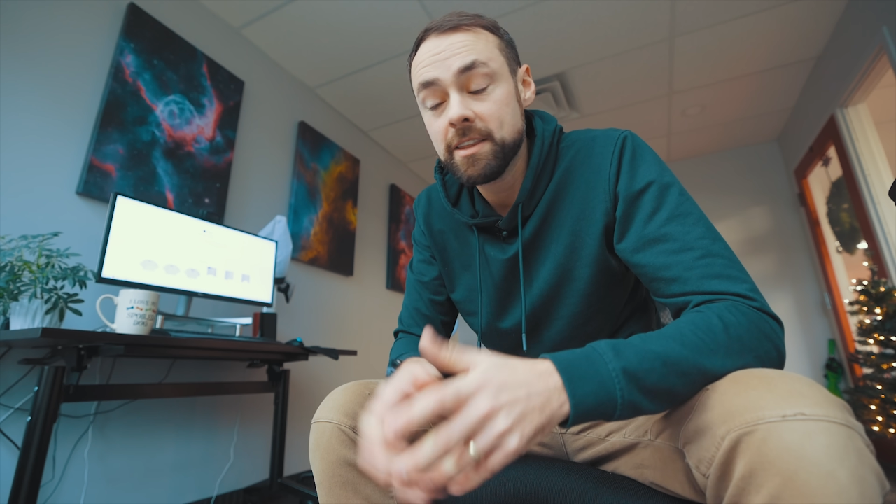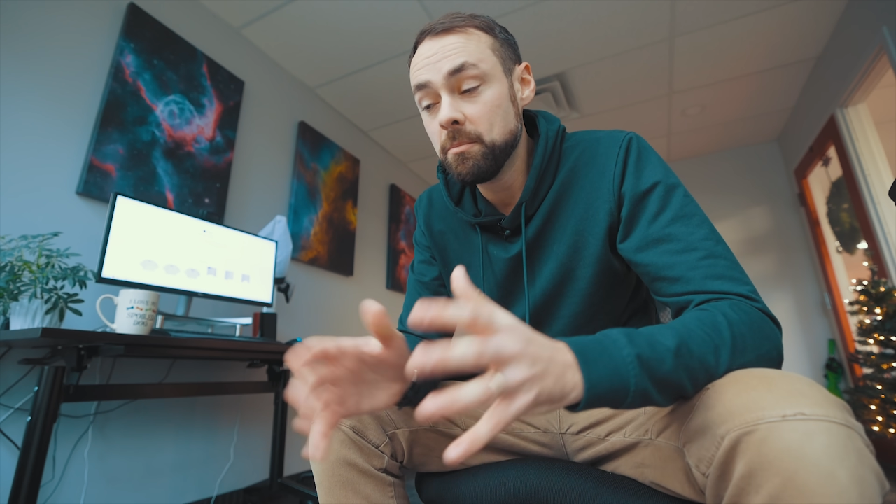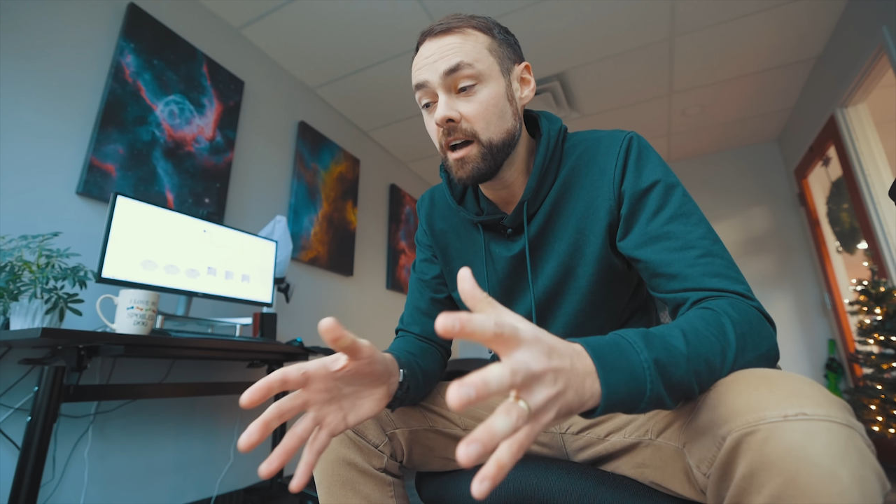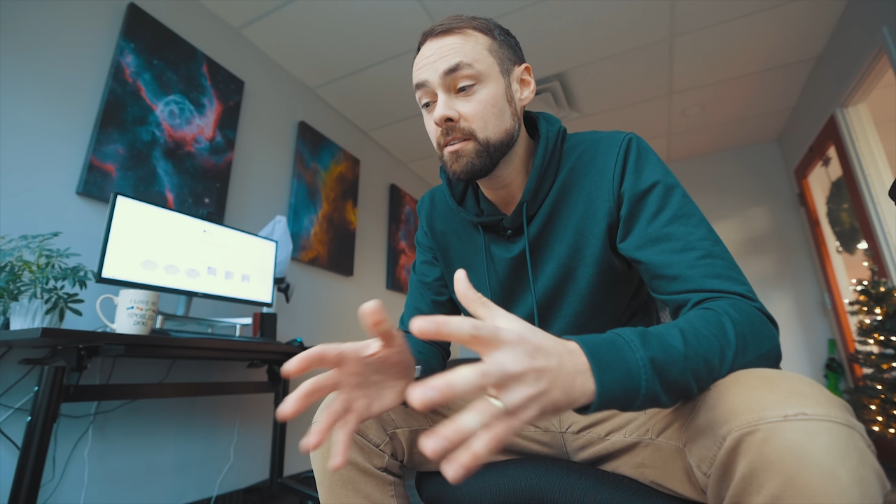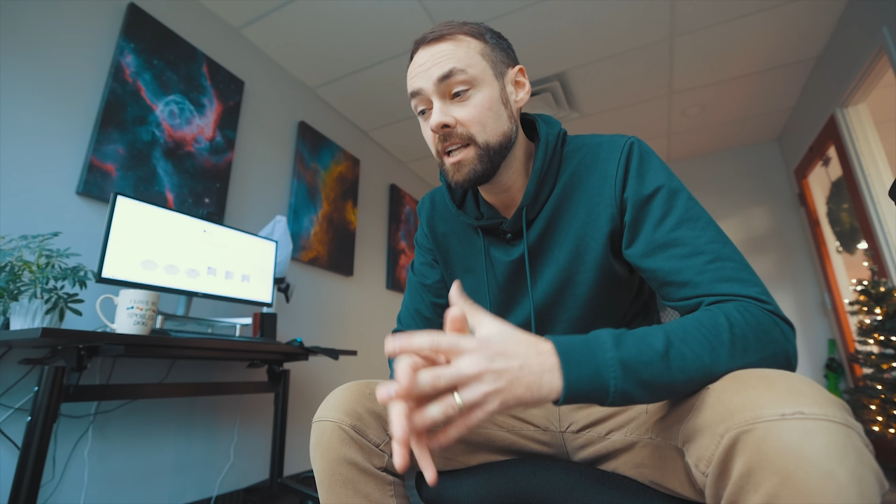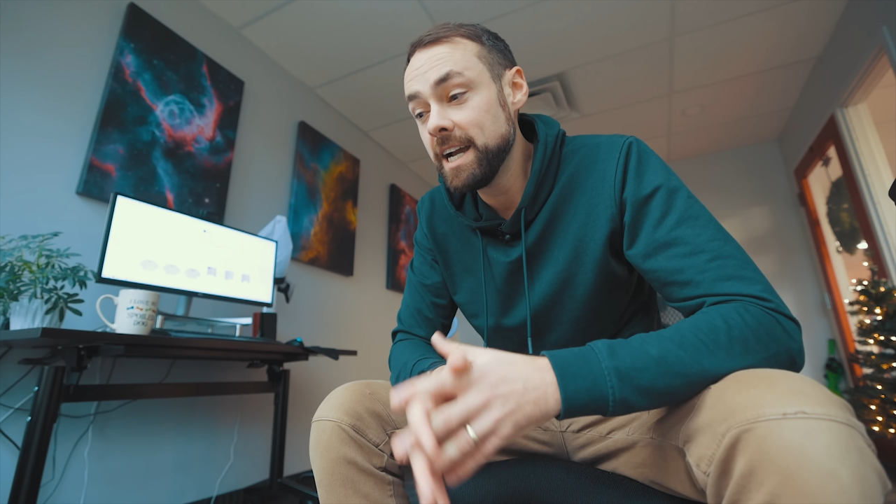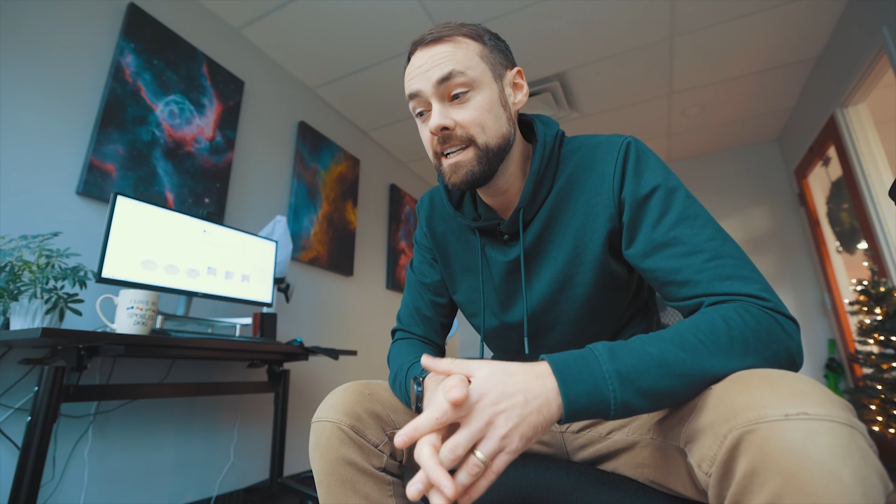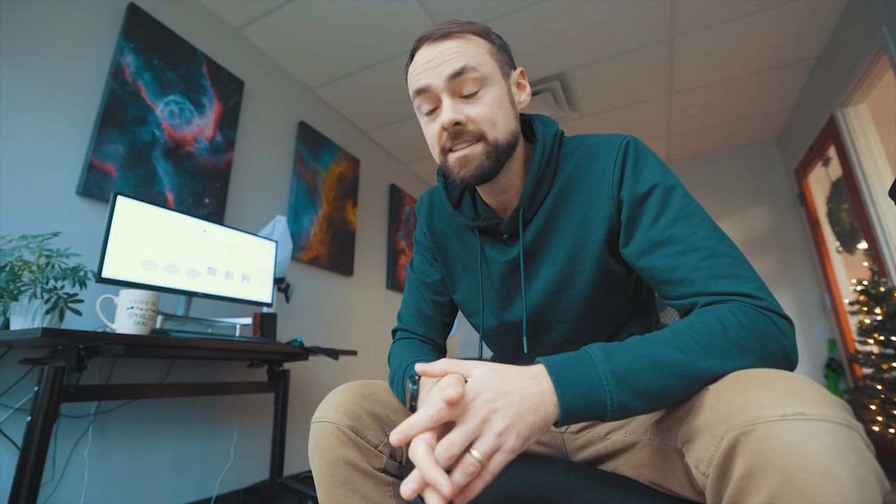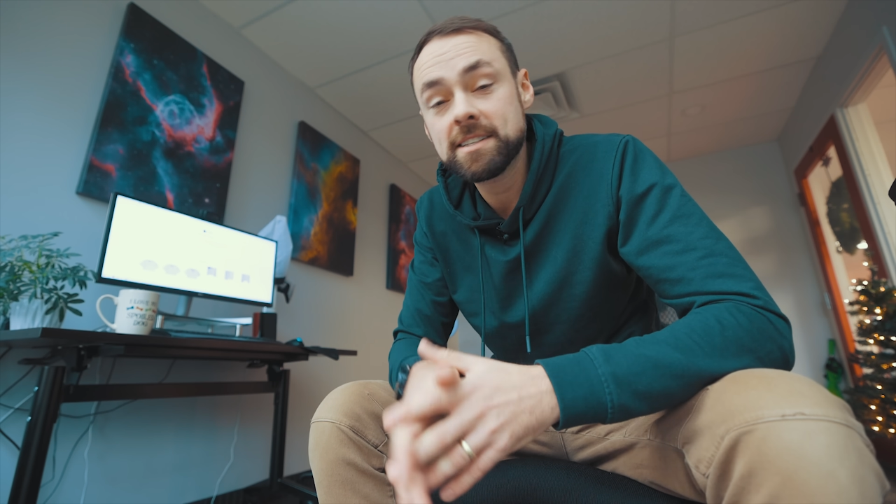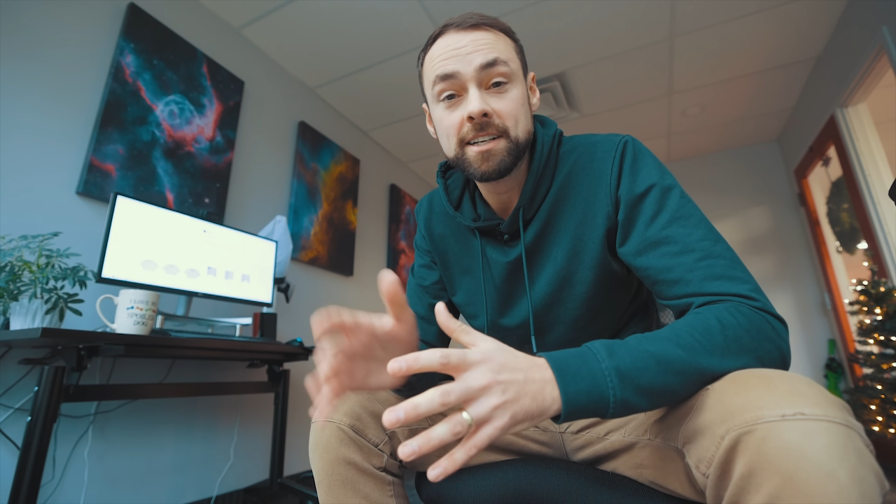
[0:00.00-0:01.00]
The bottom line
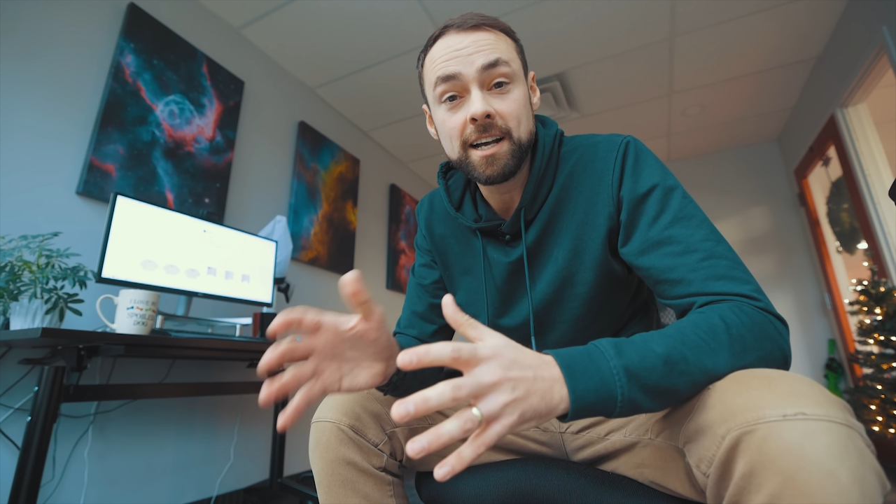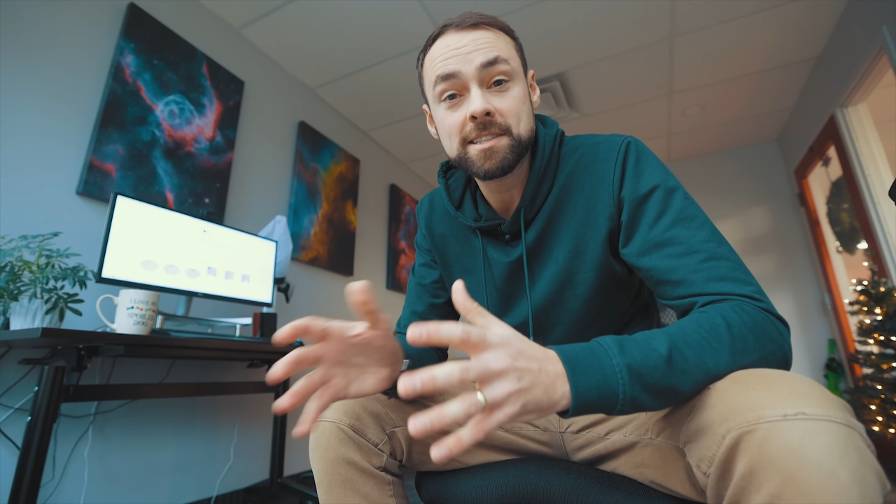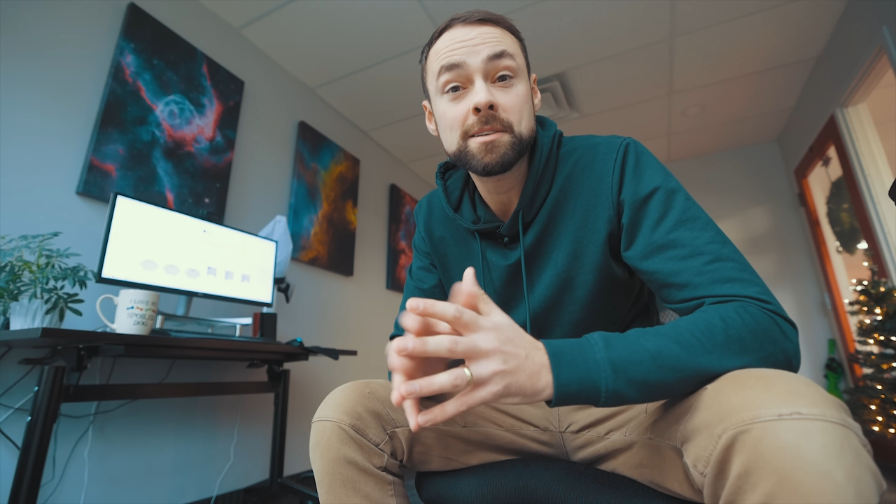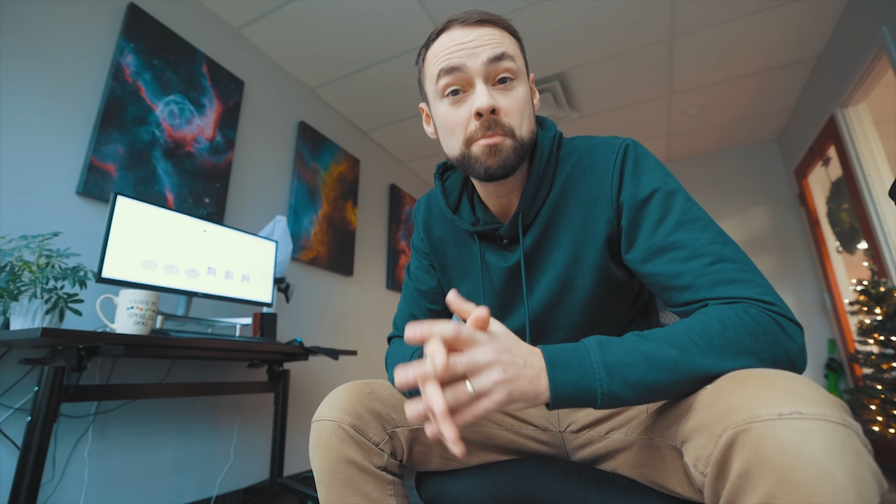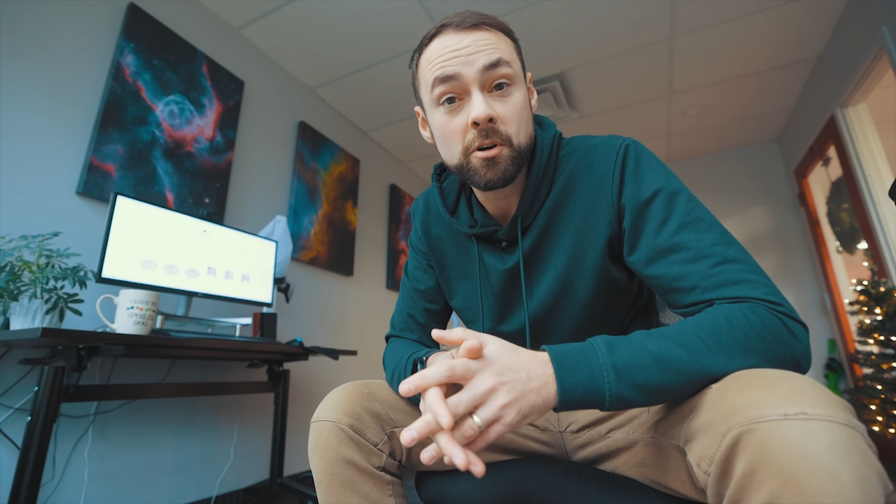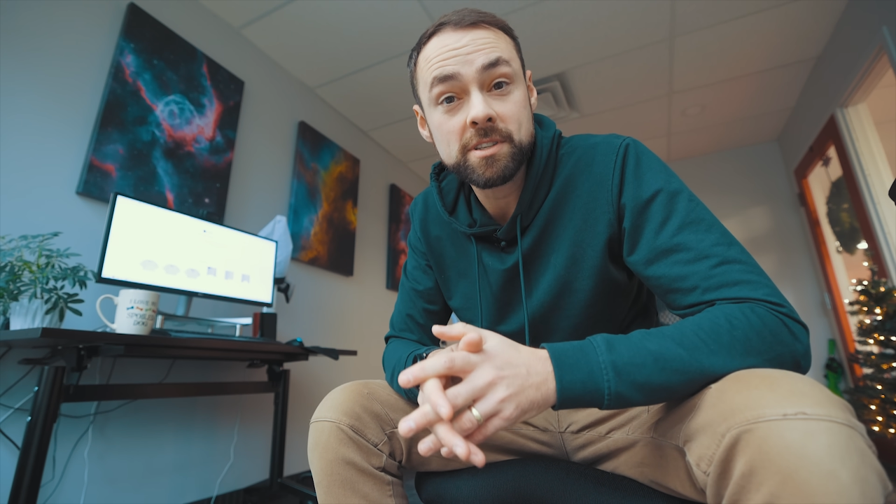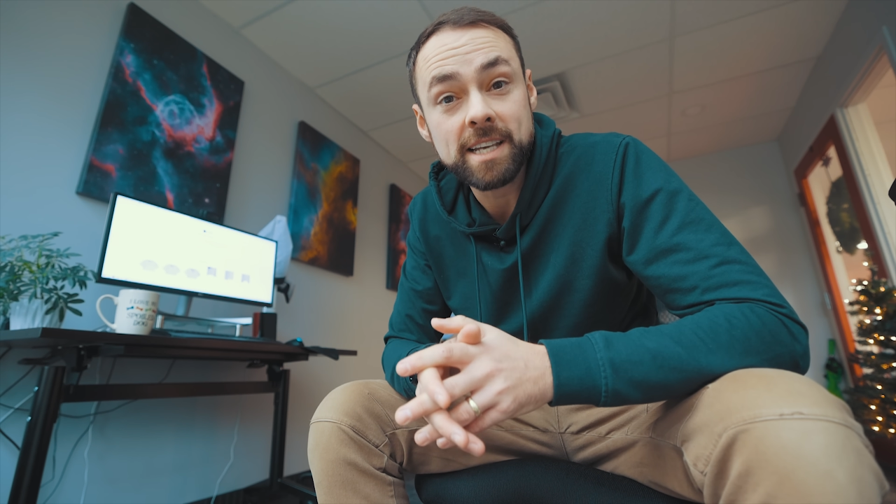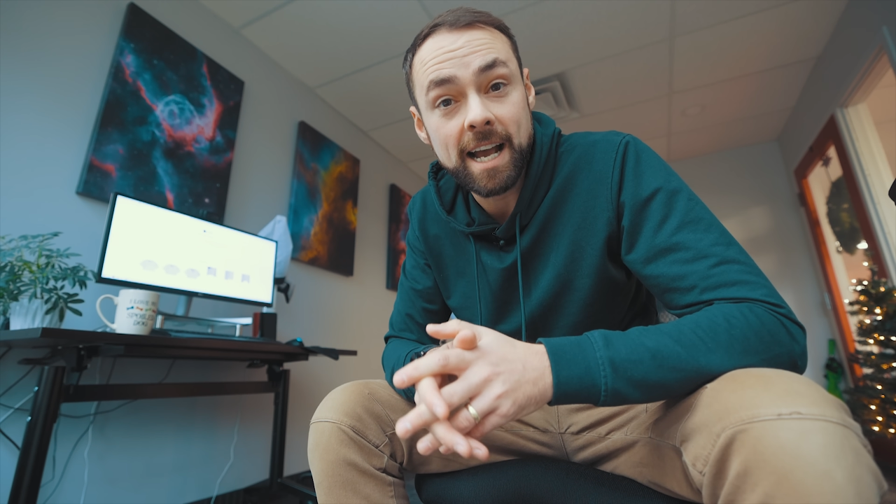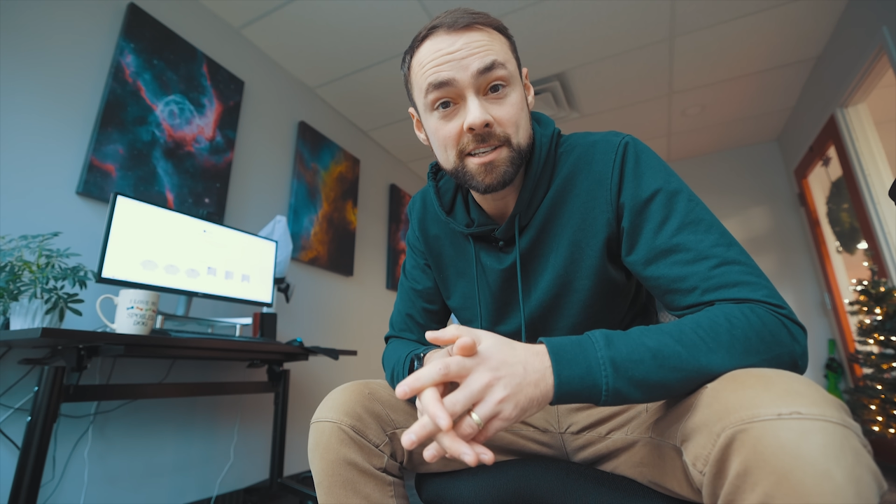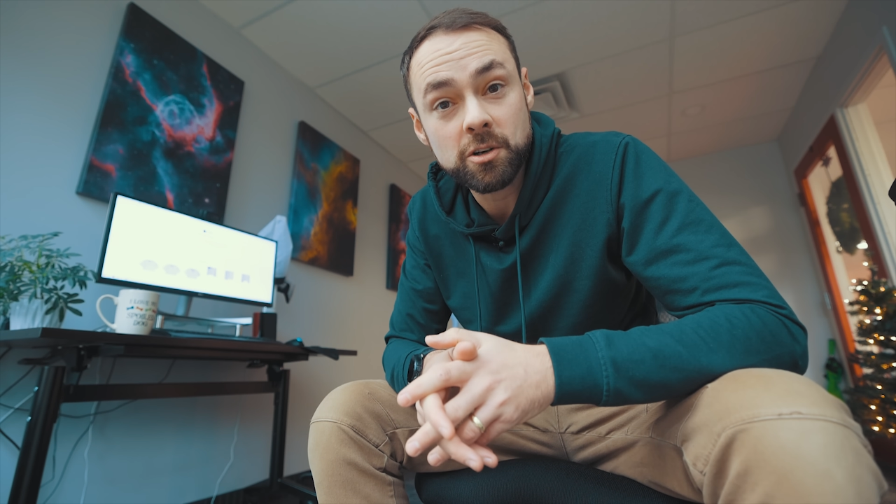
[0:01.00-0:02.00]
is Cut supports
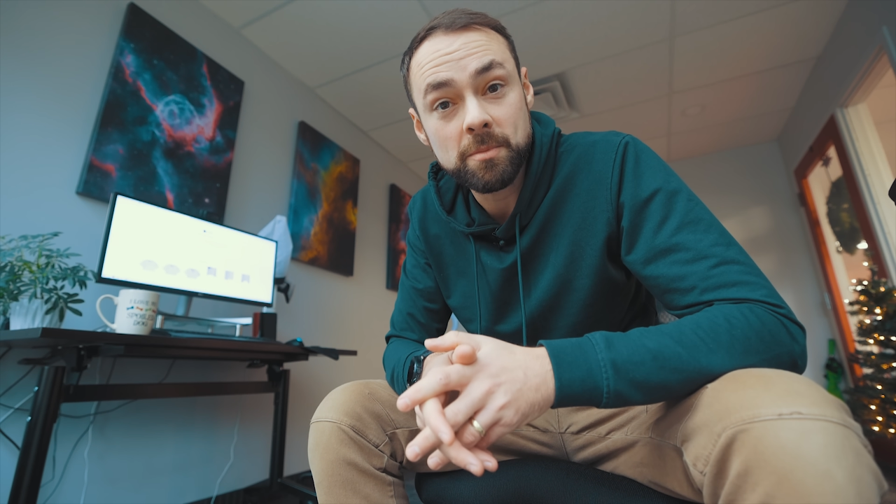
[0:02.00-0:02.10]
Astro